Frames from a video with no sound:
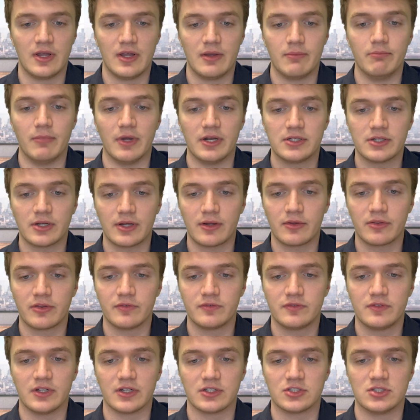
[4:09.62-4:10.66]
Mental health
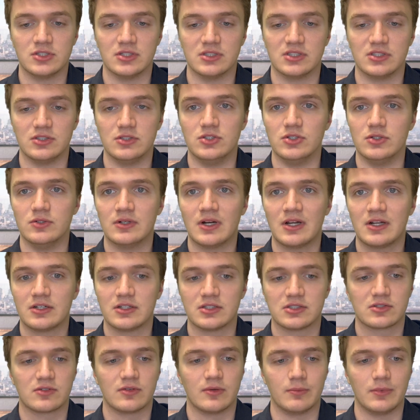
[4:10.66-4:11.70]
afflictions do not
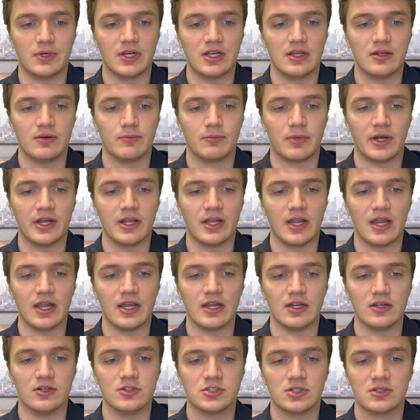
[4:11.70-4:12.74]
discriminate by
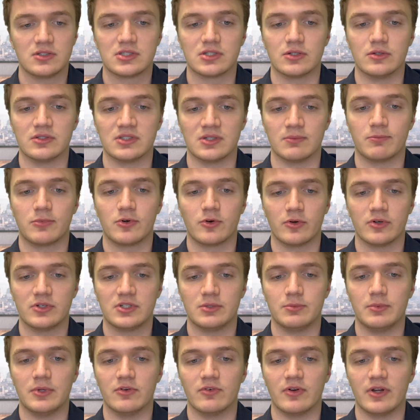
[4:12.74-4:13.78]
age, so it is important to
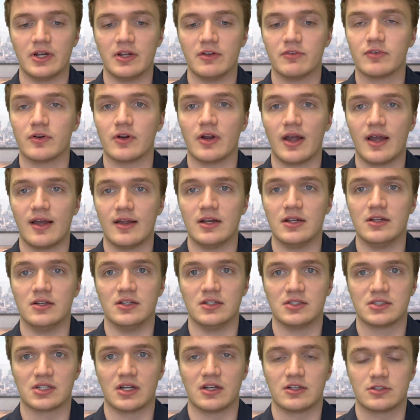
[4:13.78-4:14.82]
be ready for any
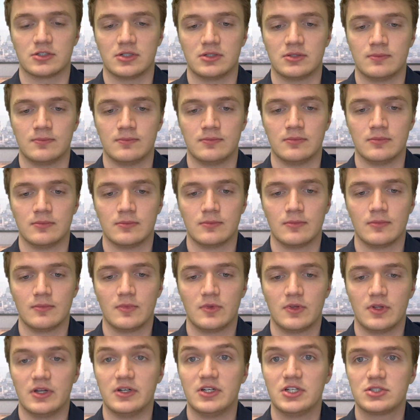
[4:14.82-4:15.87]
discussion.
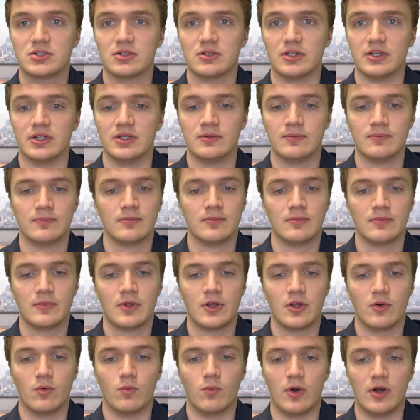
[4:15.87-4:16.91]
Additionally,
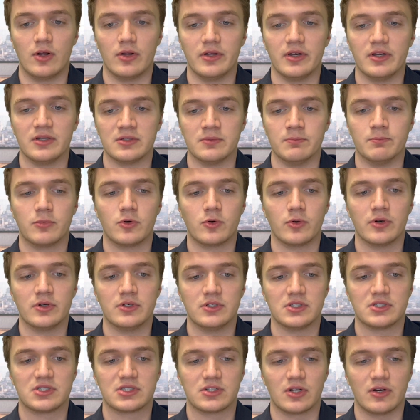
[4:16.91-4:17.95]
while it is important to
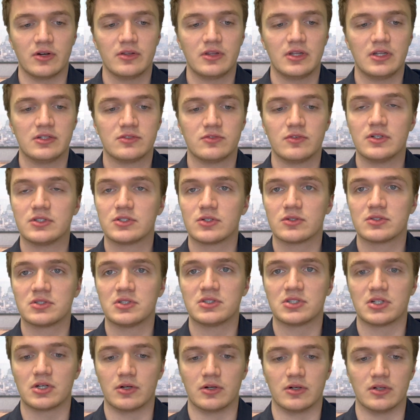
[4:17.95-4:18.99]
start these resources
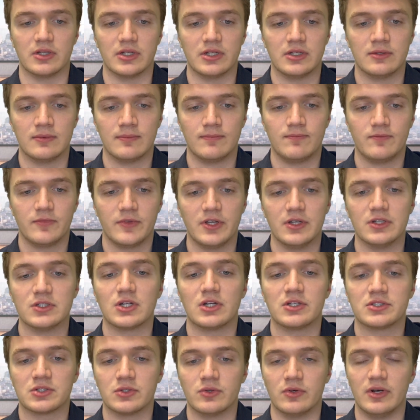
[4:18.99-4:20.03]
early, it is
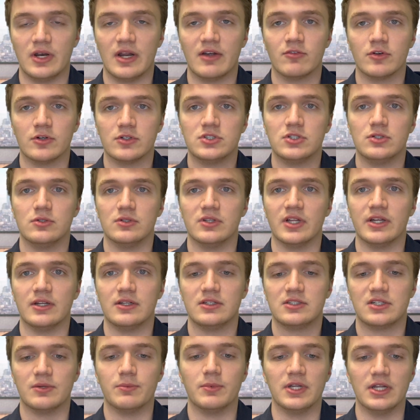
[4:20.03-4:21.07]
also never too late
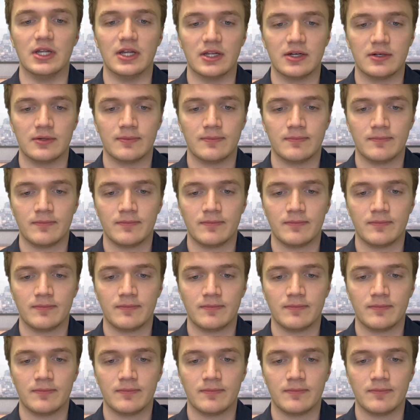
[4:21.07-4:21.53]
to begin.